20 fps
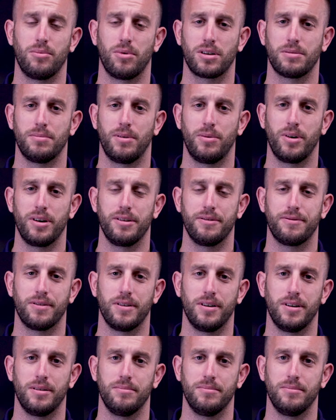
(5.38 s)
worked my way
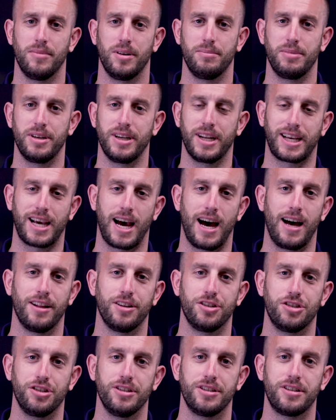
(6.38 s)
from being a
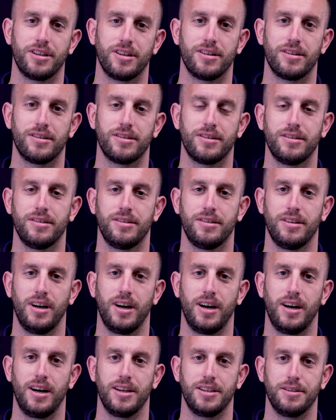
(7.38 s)
college intern
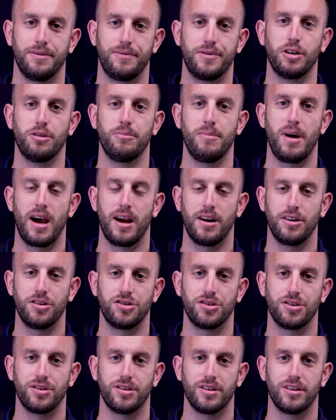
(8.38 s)
uh, to field
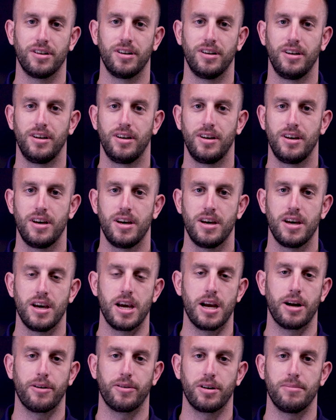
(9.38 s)
manager,
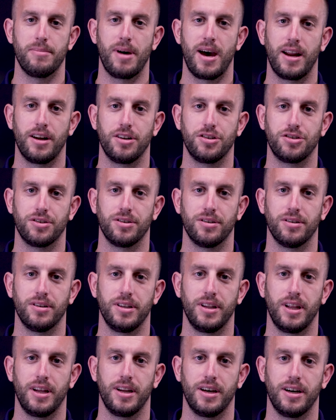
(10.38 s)
area manager,
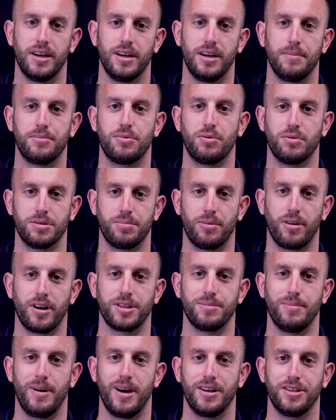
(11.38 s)
and then uh, up towards
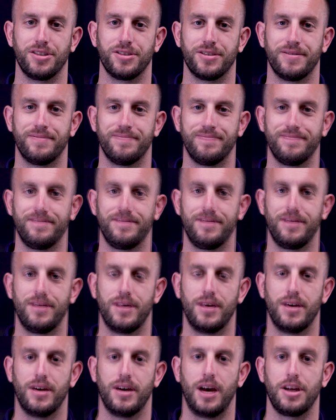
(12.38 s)
branch manager.
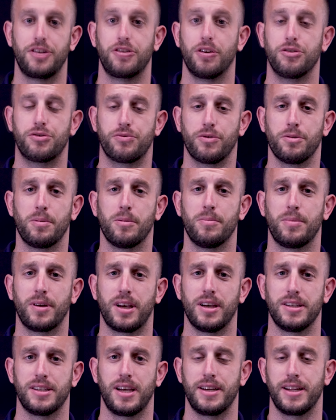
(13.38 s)
I chose Ruppert
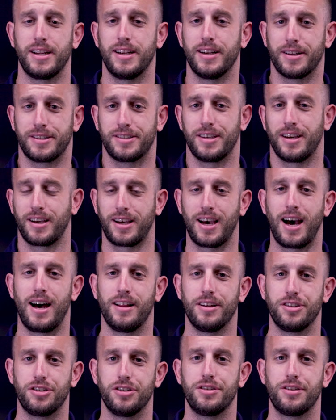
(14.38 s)
because I needed a,
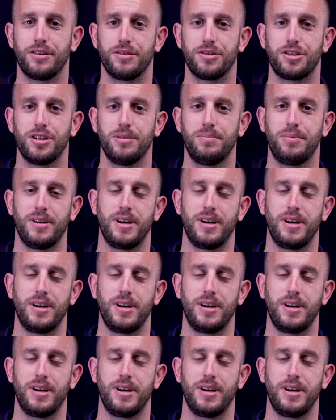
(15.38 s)
college internship